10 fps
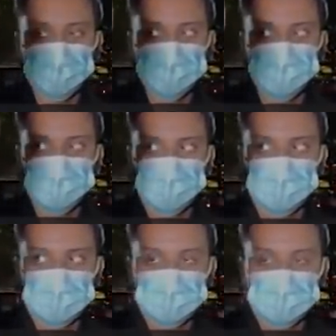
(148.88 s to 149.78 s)

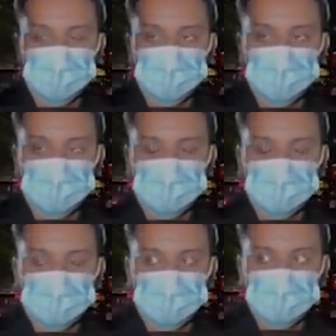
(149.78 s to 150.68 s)

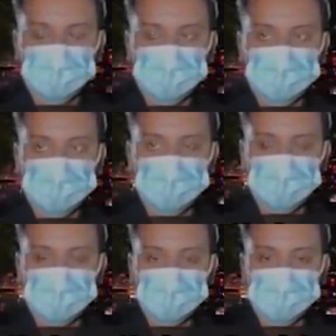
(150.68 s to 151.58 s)

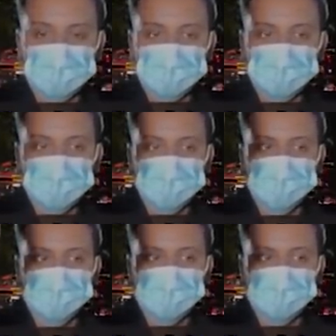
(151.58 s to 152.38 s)
[no speech]